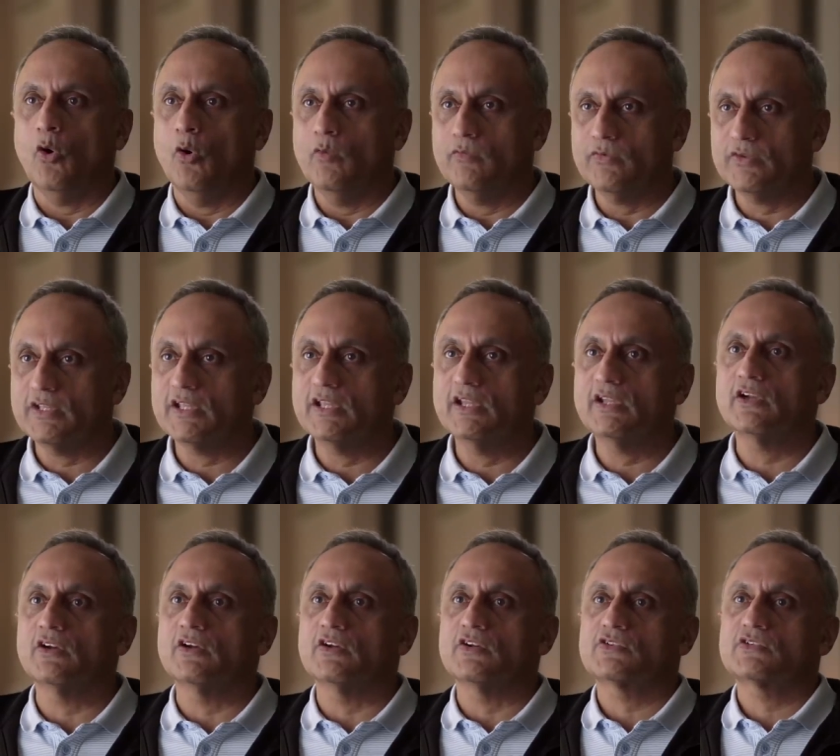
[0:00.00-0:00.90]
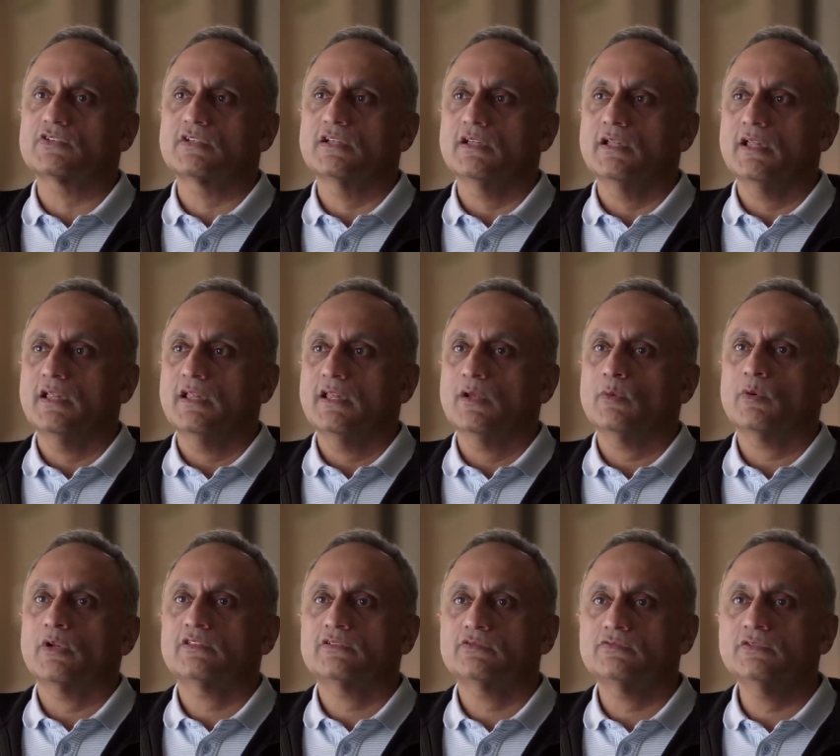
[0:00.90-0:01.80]
over the years, there
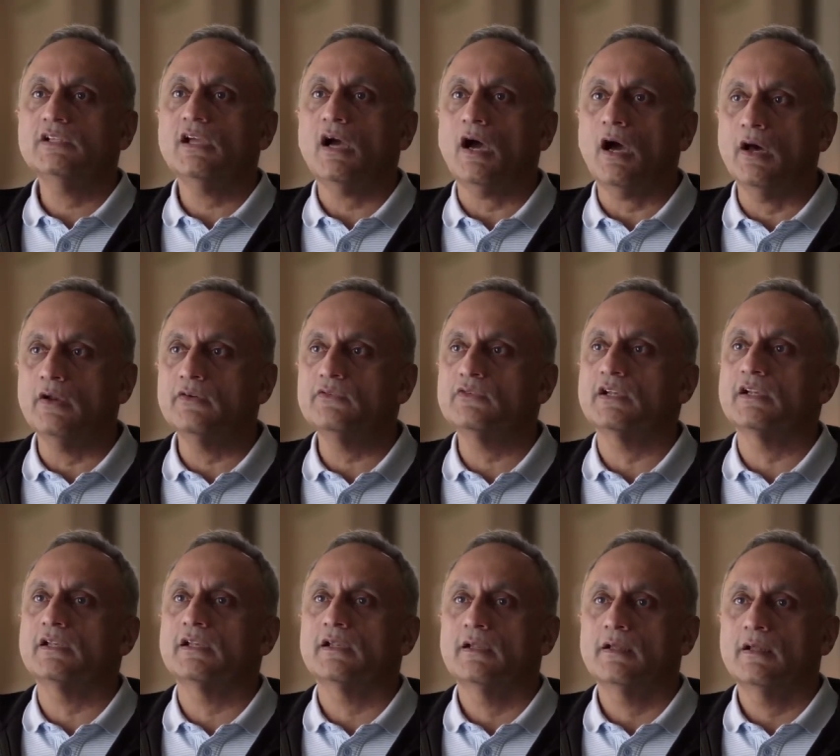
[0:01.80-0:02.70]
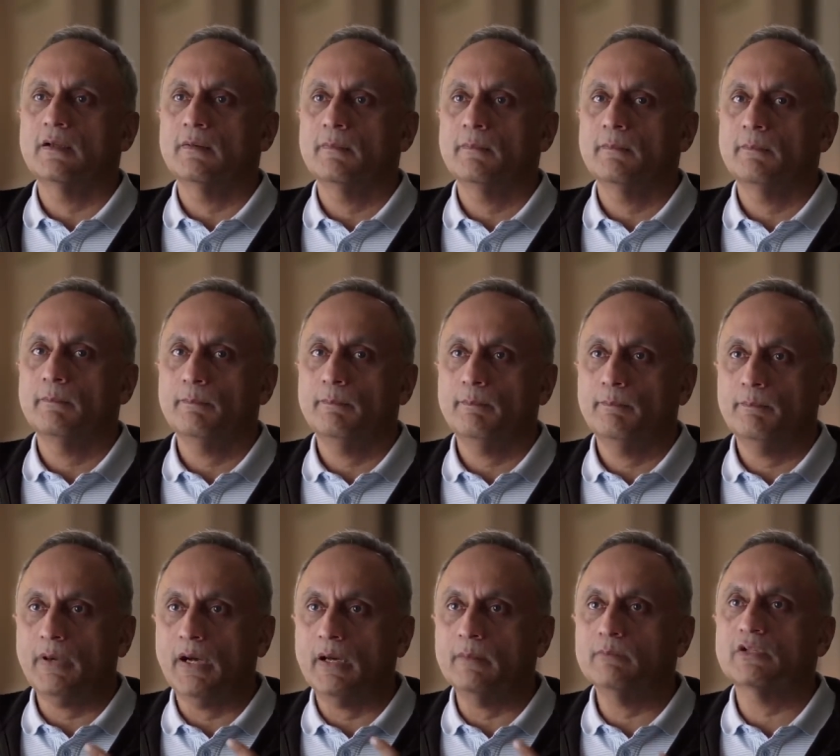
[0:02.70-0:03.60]
were 300
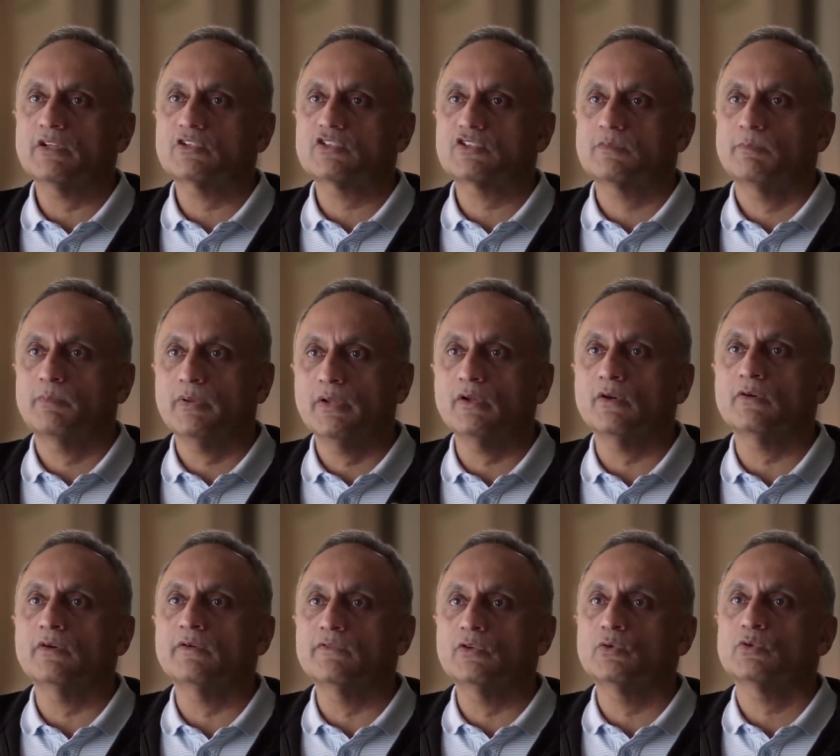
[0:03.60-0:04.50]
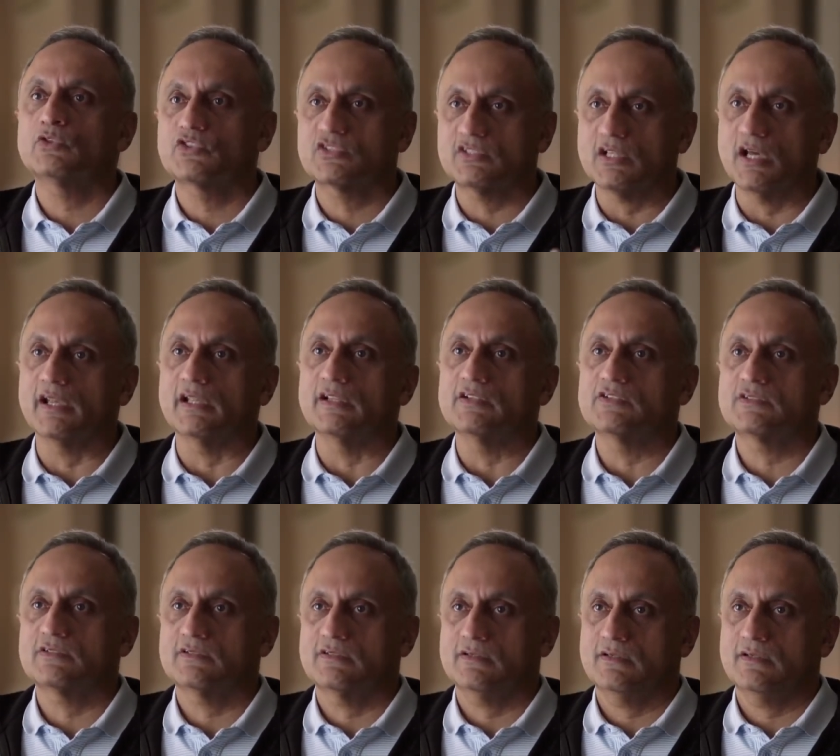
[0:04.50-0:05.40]
published peer-reviewed
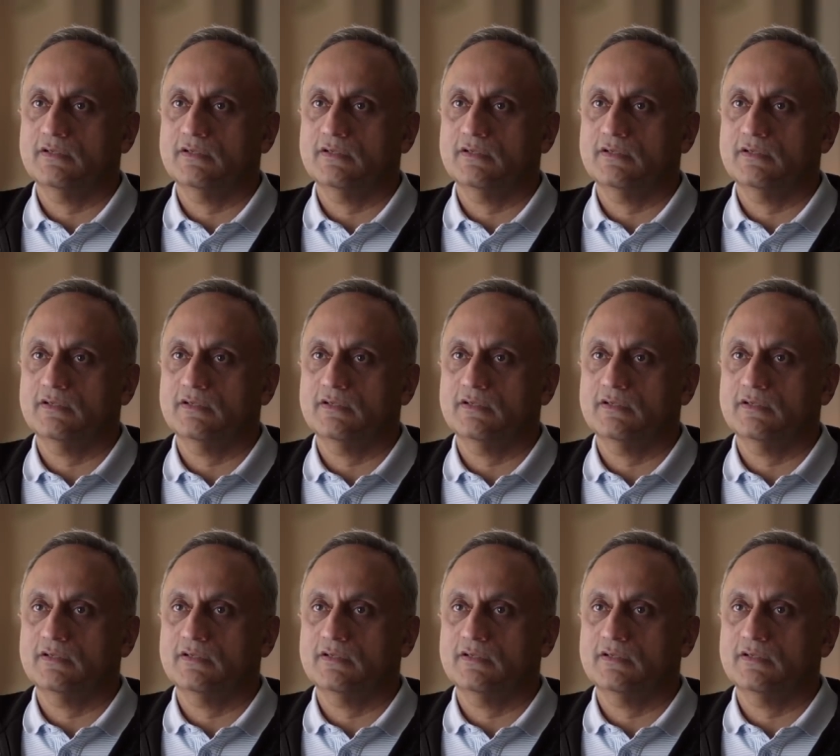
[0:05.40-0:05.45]
studies